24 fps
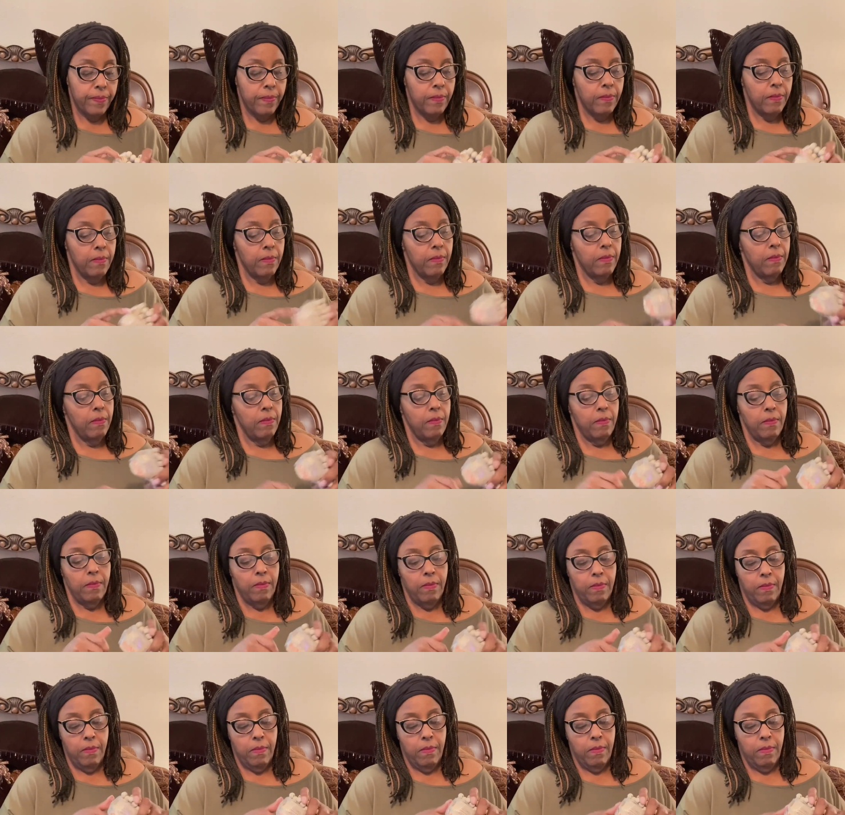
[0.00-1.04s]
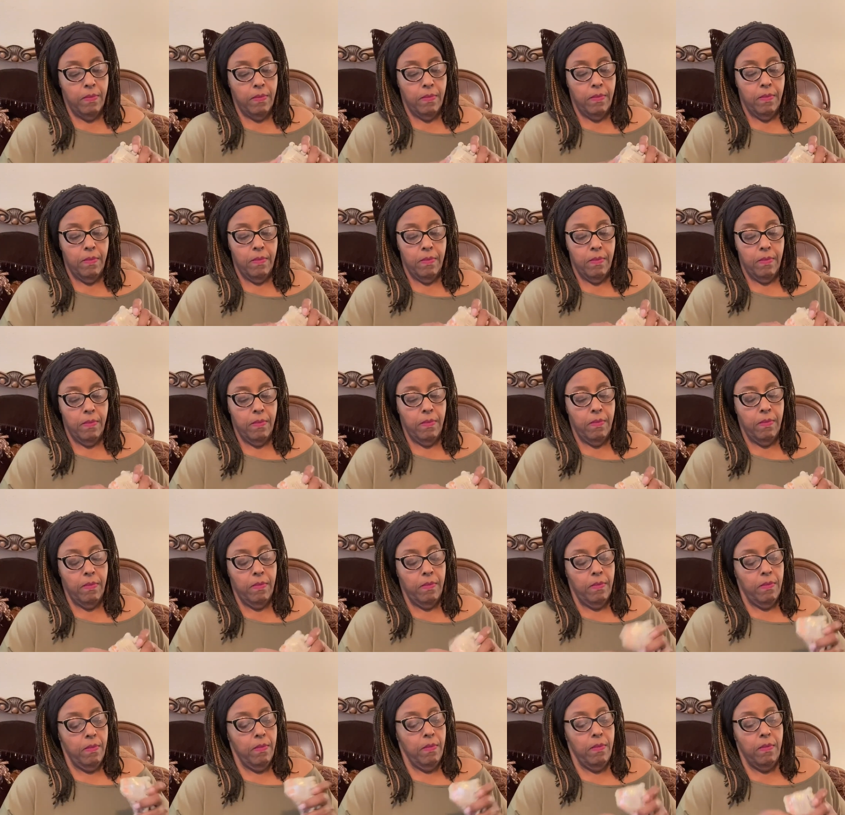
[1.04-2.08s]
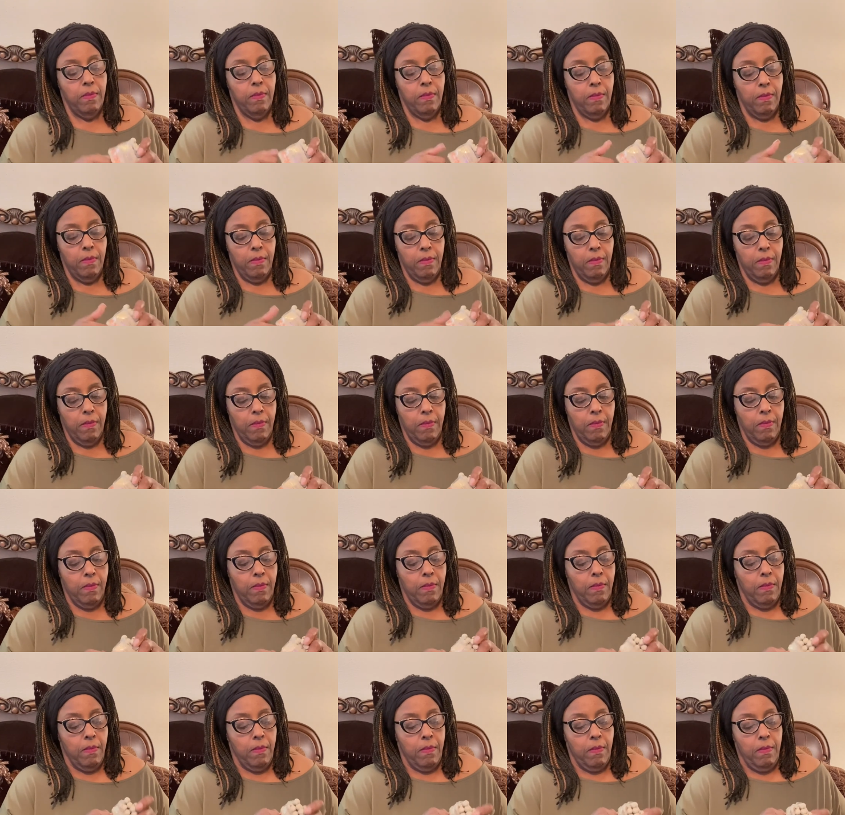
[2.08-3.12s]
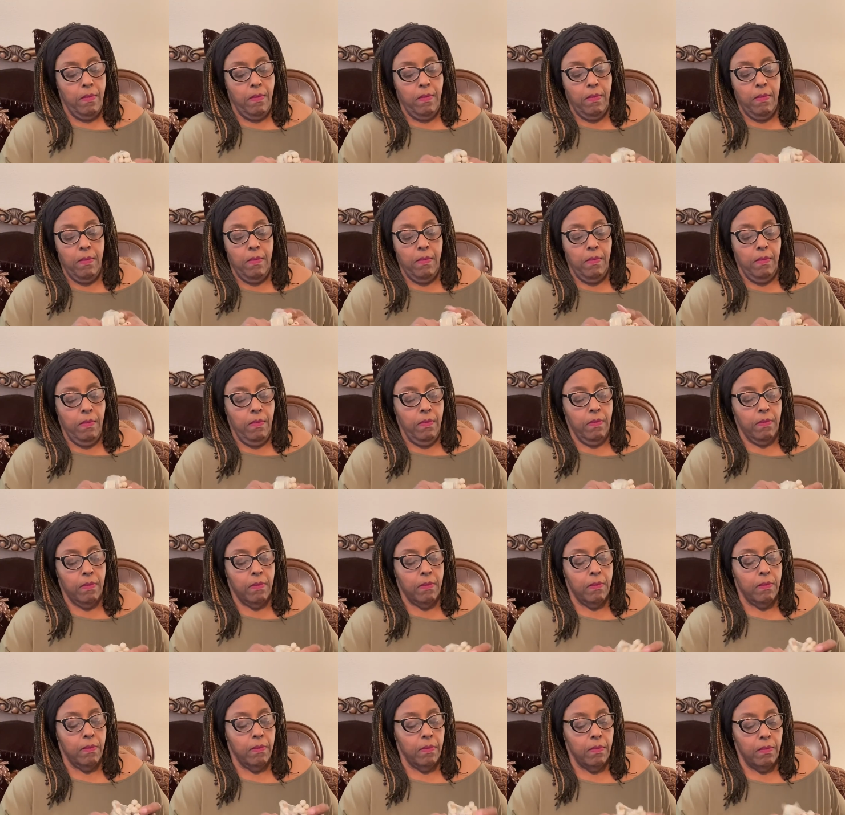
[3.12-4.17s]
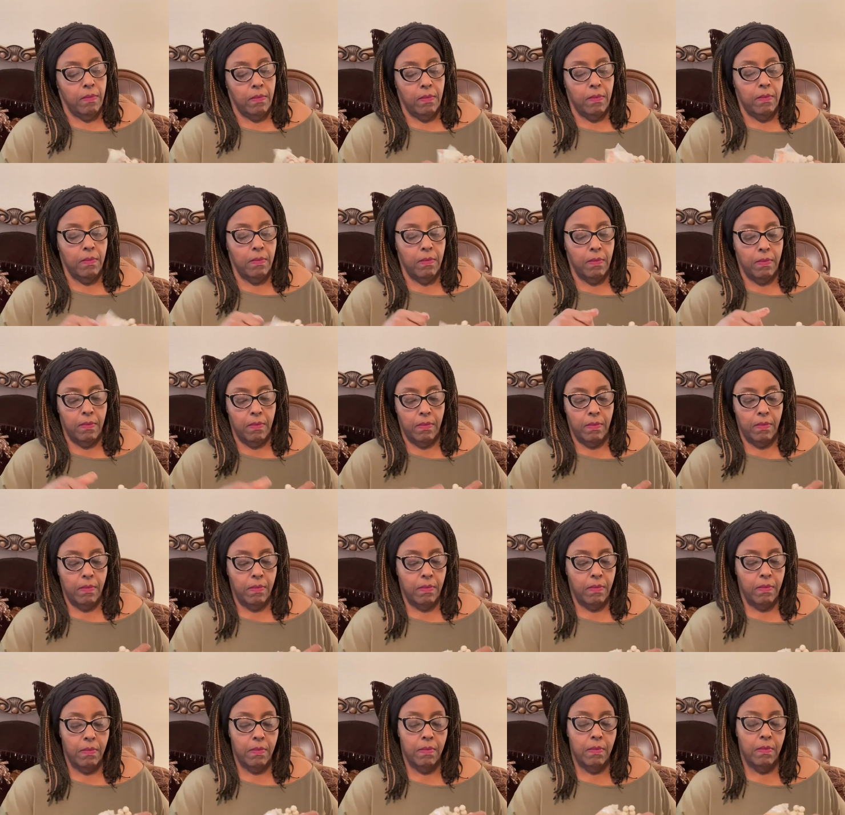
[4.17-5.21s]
[no speech]